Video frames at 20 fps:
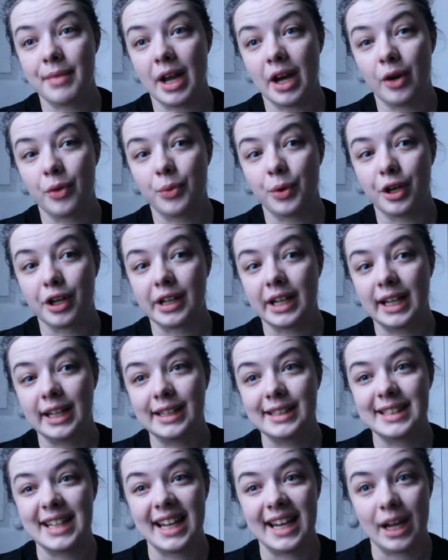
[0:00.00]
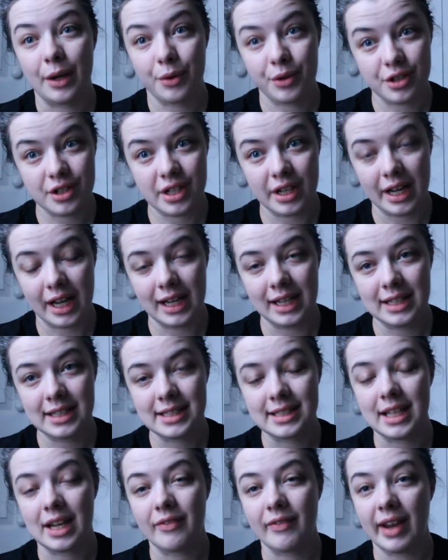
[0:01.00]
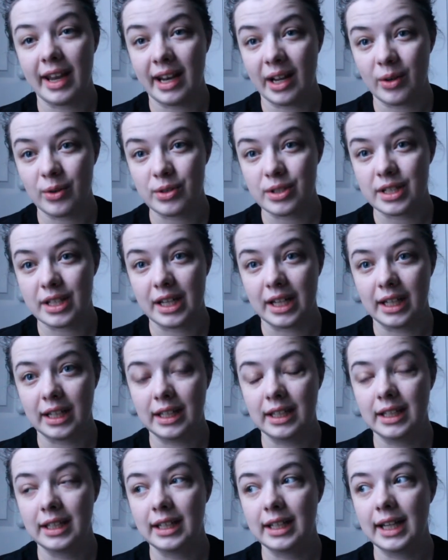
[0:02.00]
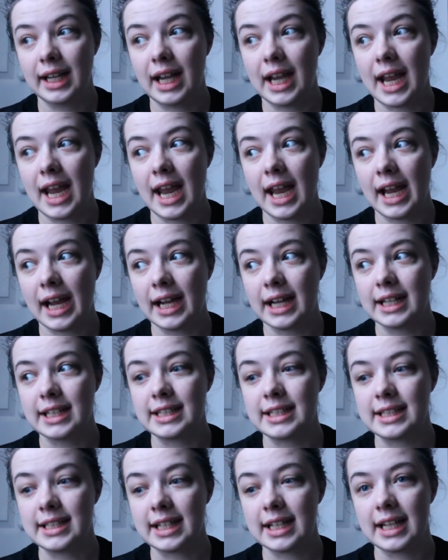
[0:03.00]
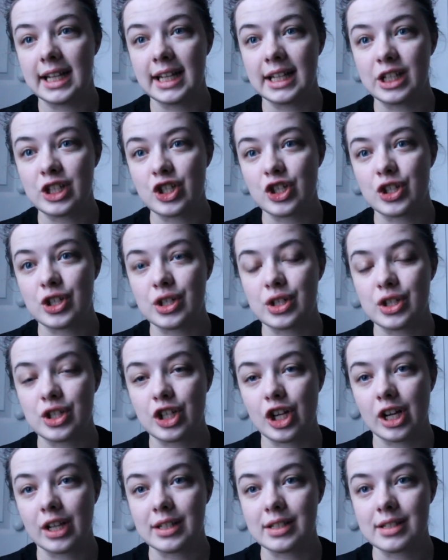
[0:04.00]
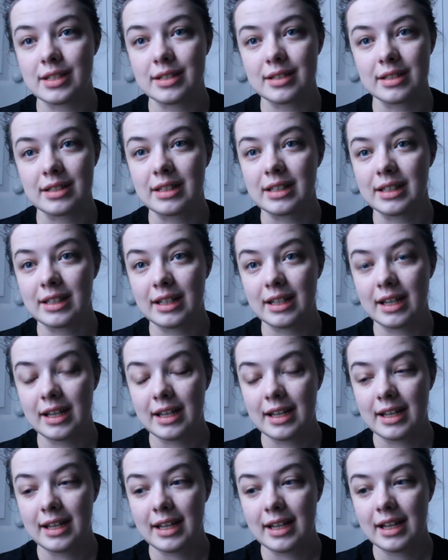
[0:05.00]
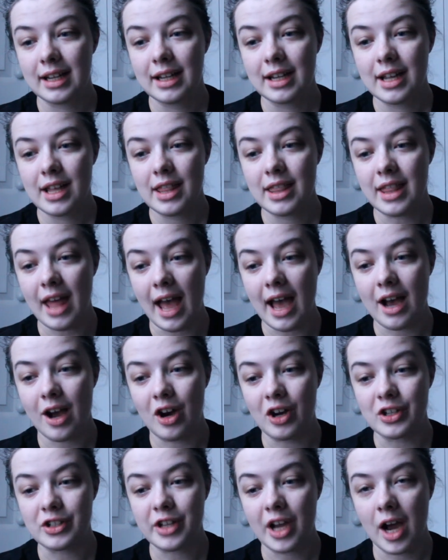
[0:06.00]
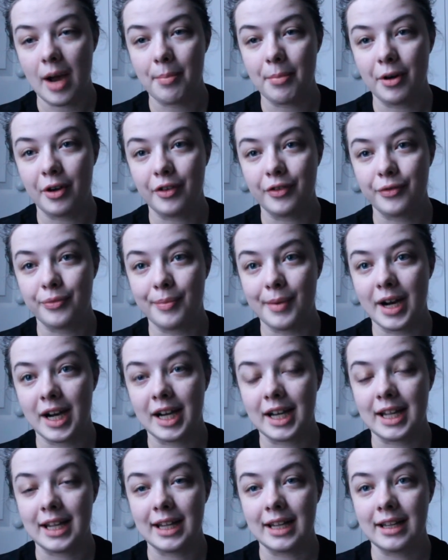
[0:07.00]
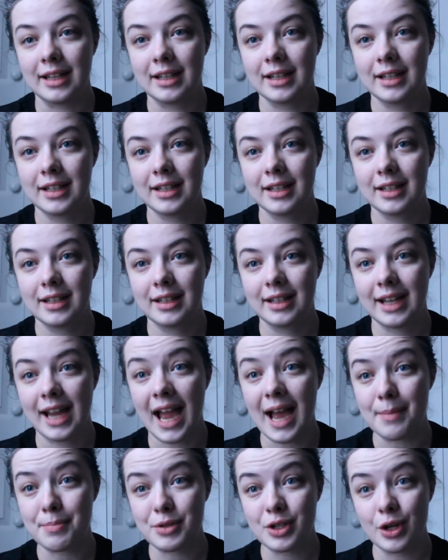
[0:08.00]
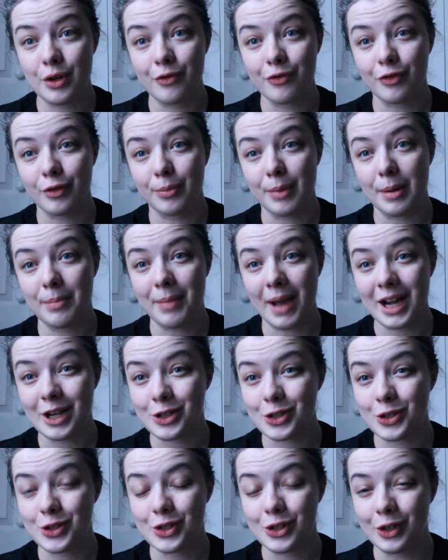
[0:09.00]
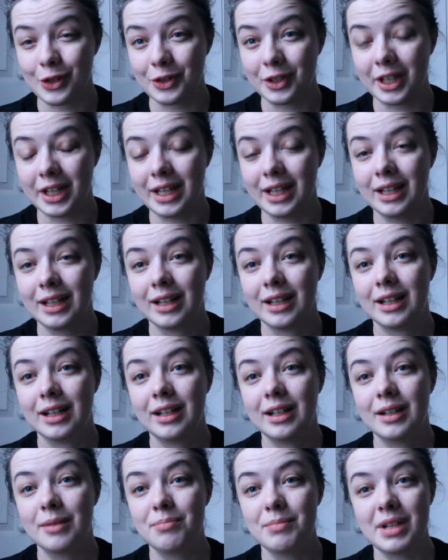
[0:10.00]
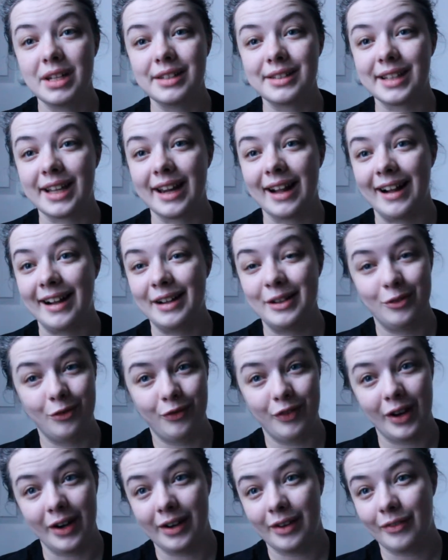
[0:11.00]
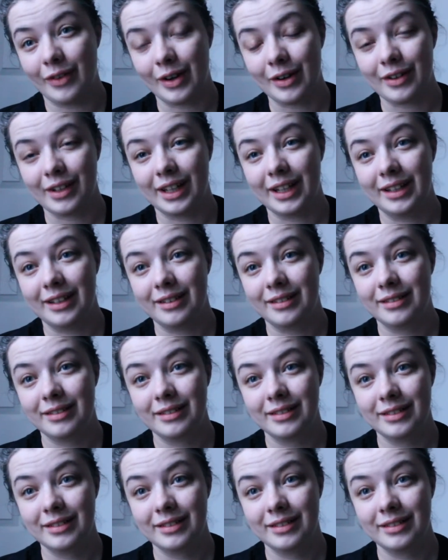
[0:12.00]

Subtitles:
now working 10 hours a night instead of 8 hours a night, and it's just that on top of my capstone for my bachelor's degree means that I very rarely